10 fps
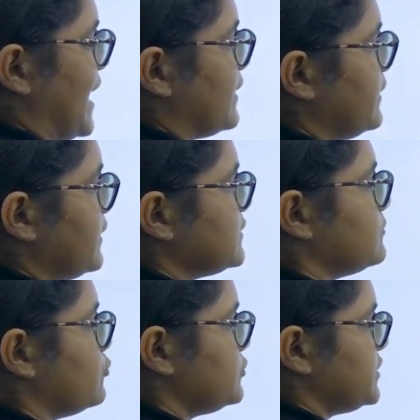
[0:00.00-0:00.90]
Aniline
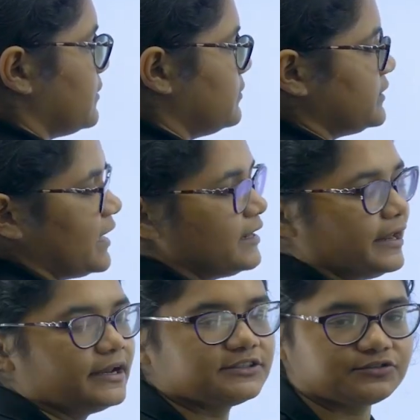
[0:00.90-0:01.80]
is more stable than
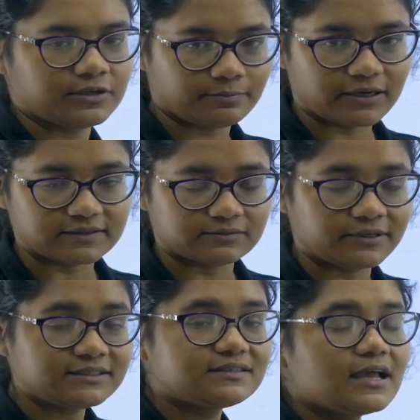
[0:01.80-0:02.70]
NH3 plus
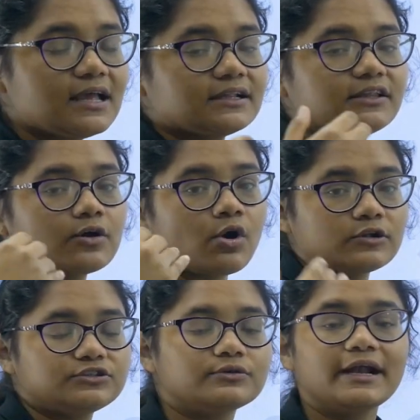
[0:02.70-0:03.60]
means the
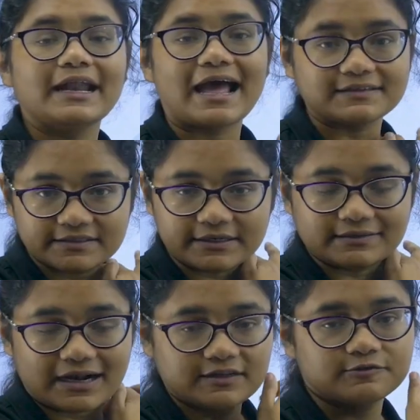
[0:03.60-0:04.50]
conjugate acid
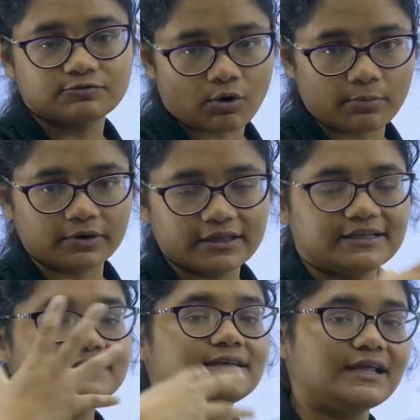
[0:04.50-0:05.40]
that is formed
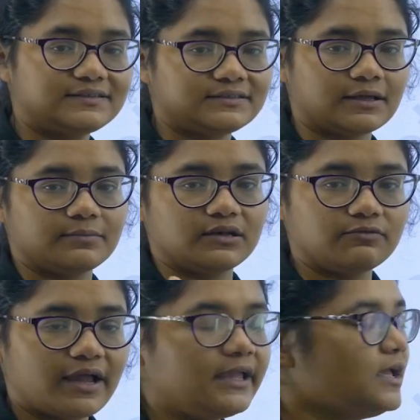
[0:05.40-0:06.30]
is less stable.
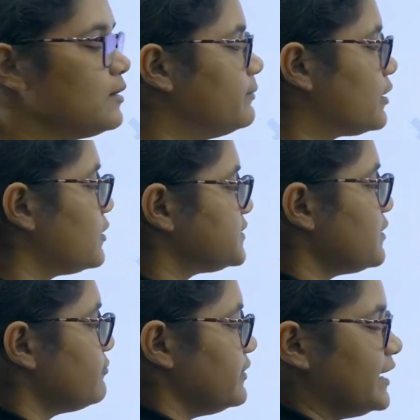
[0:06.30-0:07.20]
Why? Because
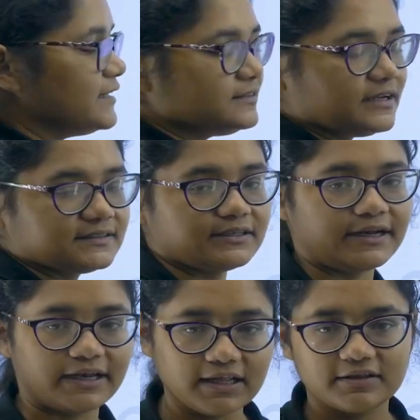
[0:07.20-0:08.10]
of less
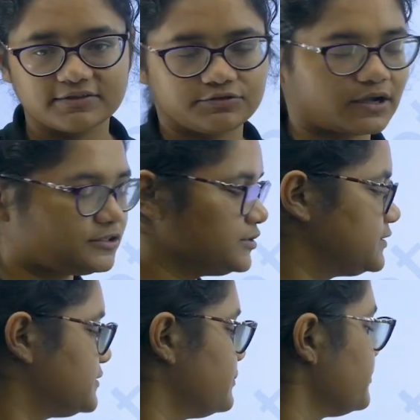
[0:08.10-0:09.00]
resonating
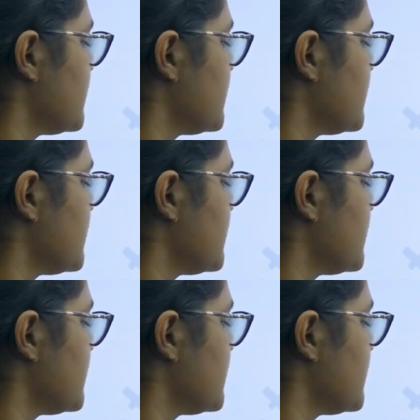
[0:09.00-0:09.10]
structures.